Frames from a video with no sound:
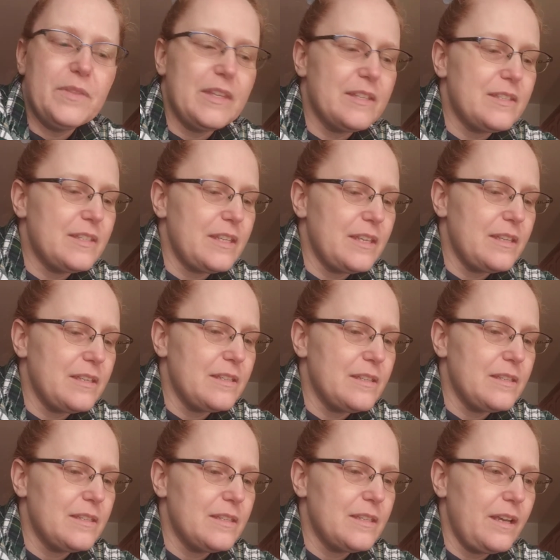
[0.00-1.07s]
this
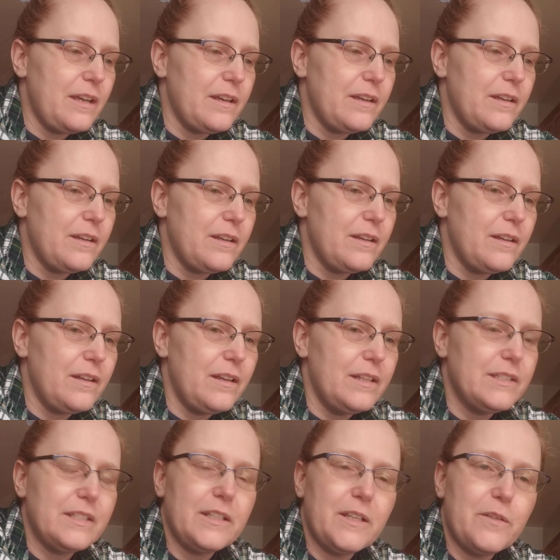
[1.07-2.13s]
is a
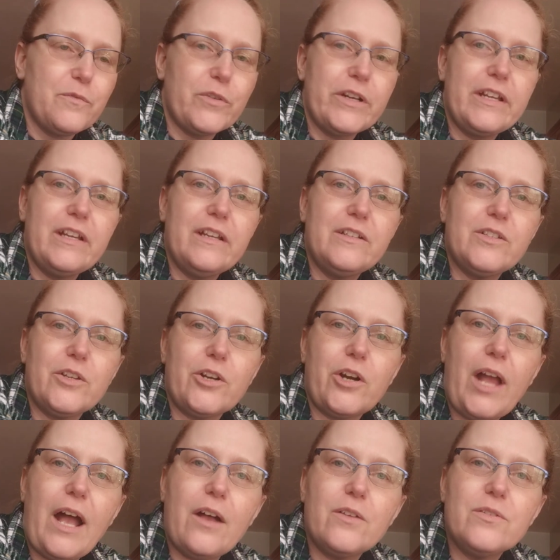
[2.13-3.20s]
delivery to your
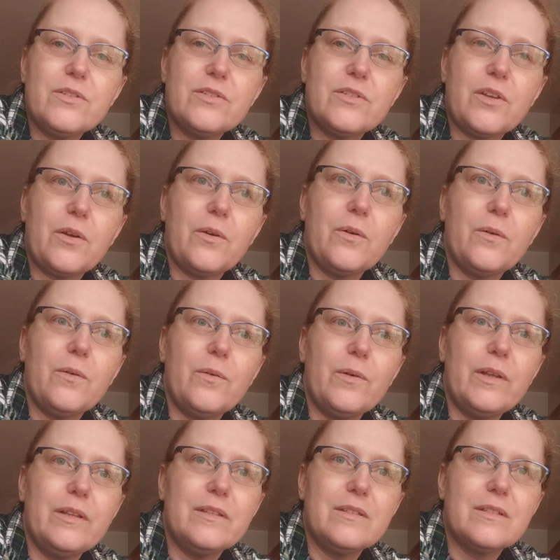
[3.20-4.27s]
house, so
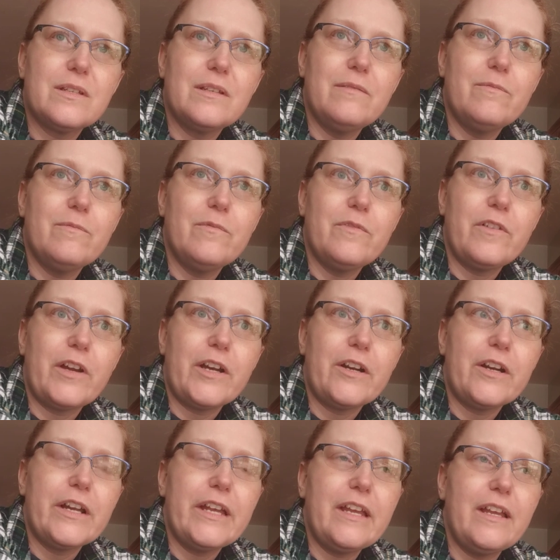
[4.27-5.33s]
it's
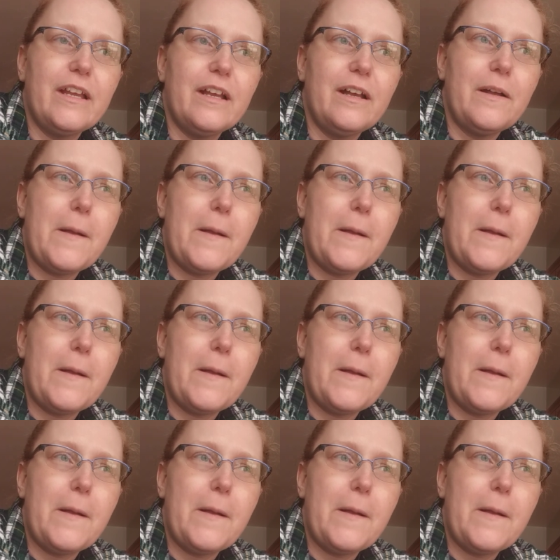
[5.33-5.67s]
very